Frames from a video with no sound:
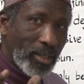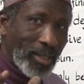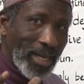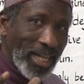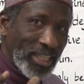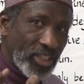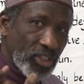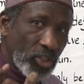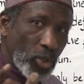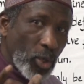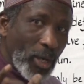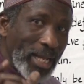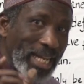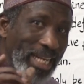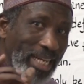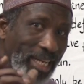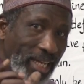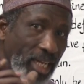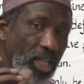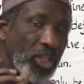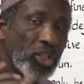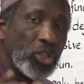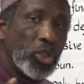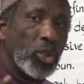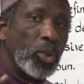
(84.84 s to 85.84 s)
That's your
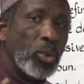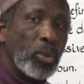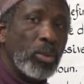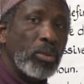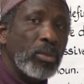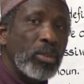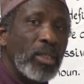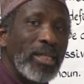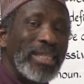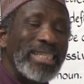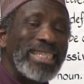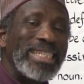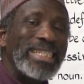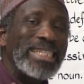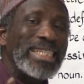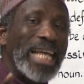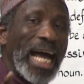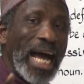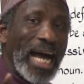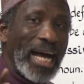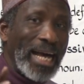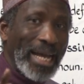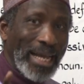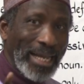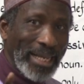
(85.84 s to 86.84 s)
initial
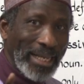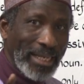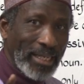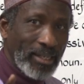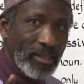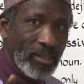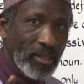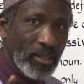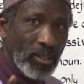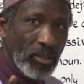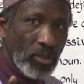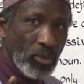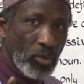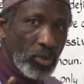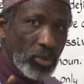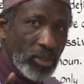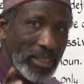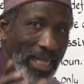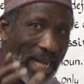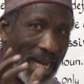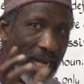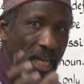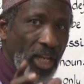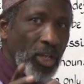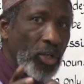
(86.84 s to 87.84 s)
sign
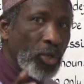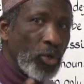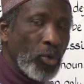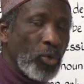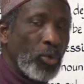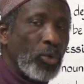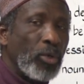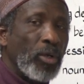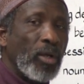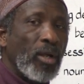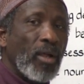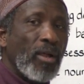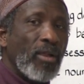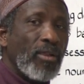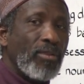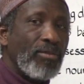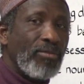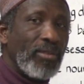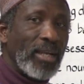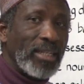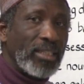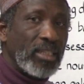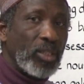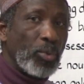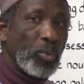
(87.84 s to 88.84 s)
to tell you
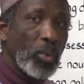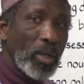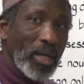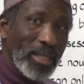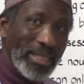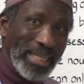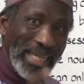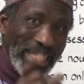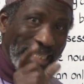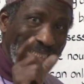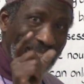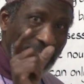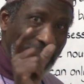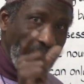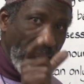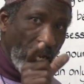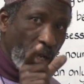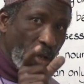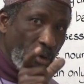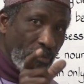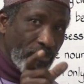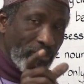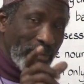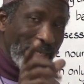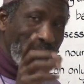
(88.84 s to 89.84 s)
that the word
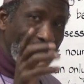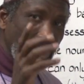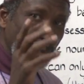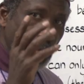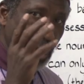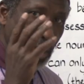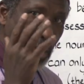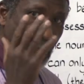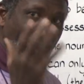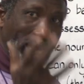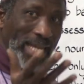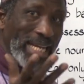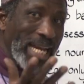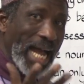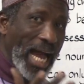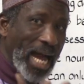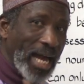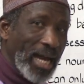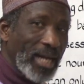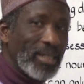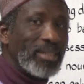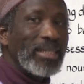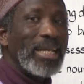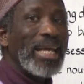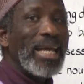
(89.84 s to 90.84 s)
itself that we're looking
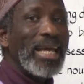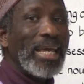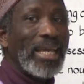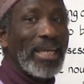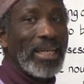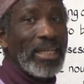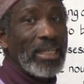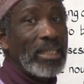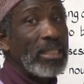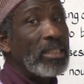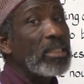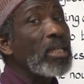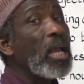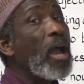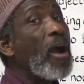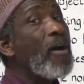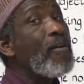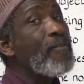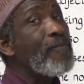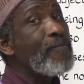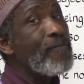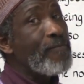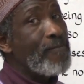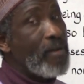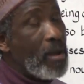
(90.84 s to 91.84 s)
at is
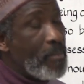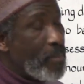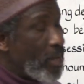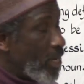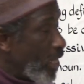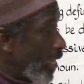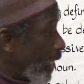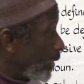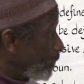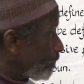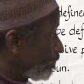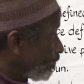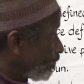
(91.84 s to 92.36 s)
feminine.